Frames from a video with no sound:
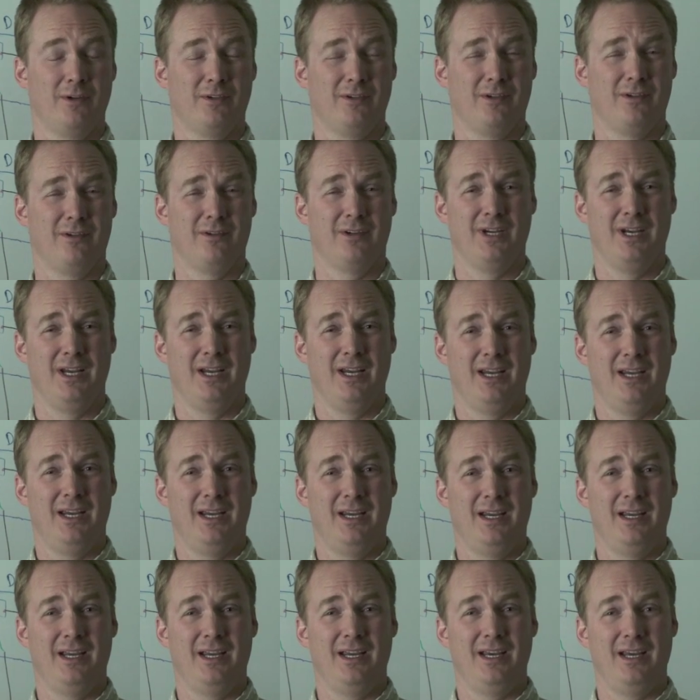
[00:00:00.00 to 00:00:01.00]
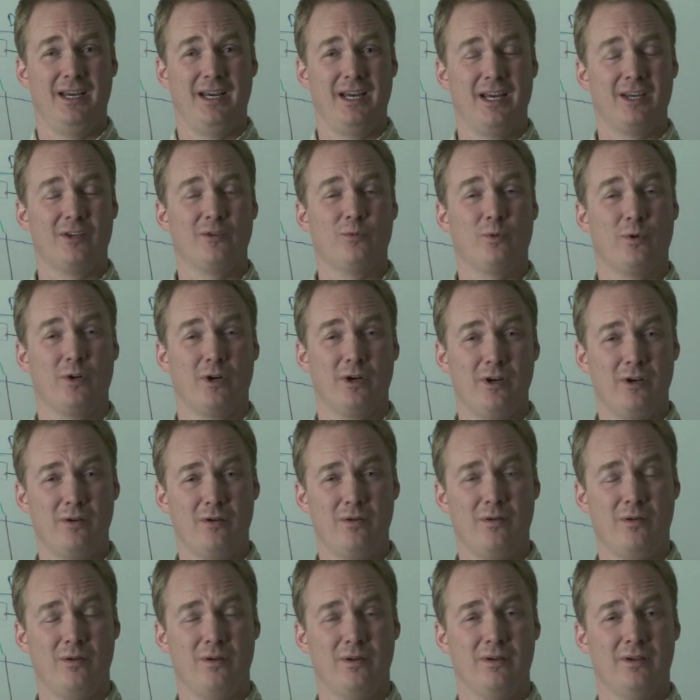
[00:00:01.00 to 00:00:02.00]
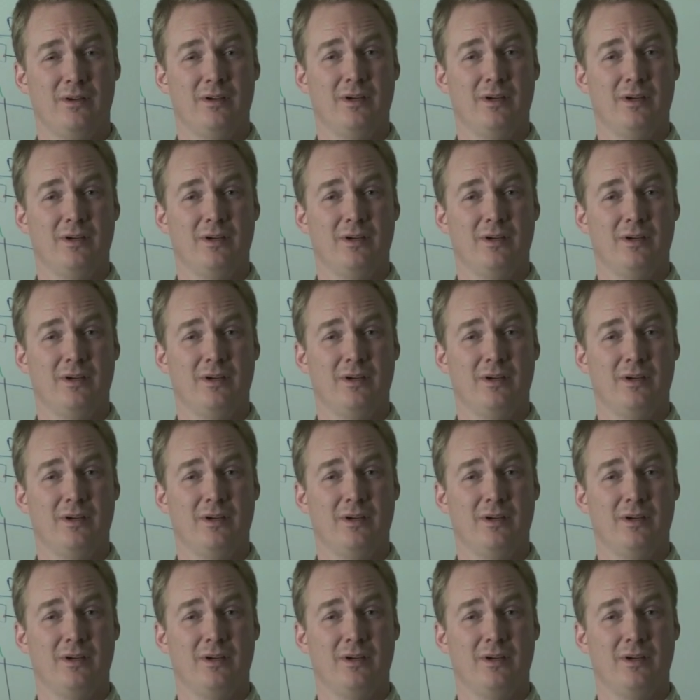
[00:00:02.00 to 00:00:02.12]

So yes, we're new,